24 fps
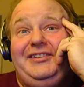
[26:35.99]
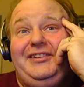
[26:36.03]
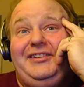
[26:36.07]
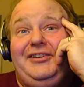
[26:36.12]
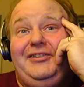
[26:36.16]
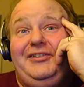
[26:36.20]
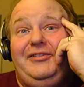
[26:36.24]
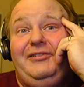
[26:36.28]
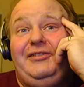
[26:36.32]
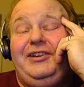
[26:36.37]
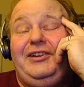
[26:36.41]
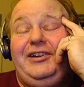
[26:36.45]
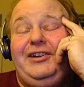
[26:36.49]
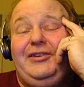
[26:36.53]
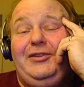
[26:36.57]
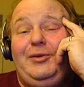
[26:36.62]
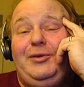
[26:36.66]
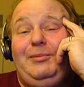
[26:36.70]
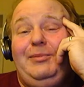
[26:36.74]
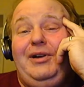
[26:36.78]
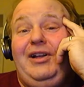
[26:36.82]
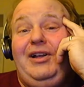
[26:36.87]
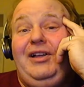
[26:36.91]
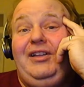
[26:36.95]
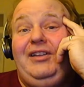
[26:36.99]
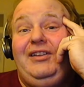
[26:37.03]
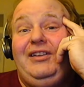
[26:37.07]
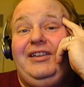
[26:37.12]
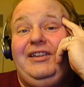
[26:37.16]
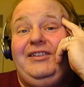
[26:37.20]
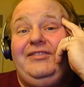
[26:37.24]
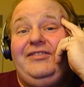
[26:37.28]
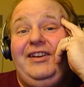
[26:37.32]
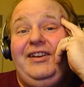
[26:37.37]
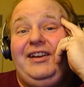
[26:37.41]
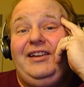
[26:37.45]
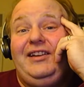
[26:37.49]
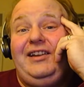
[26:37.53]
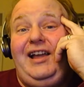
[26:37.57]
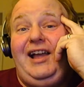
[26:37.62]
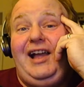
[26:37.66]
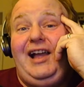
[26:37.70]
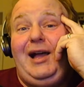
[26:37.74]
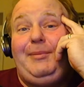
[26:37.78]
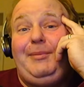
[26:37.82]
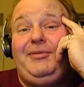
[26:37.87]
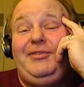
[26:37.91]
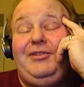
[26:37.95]
go near the mall if I can
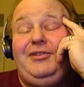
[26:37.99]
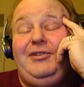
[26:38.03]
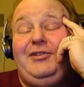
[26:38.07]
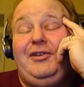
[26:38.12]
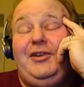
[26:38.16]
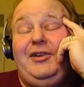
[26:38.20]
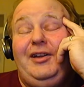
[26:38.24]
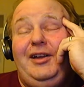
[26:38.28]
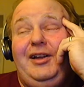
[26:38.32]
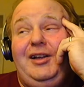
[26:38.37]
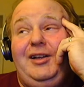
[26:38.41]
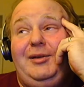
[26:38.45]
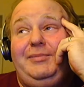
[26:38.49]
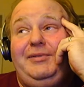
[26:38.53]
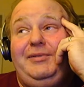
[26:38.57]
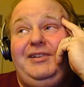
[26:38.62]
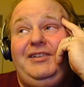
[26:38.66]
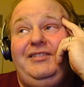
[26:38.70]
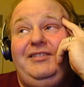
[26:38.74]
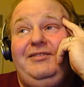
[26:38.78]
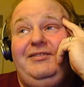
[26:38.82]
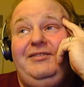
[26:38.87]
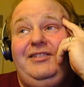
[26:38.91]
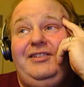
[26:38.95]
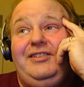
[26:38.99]
absolutely help it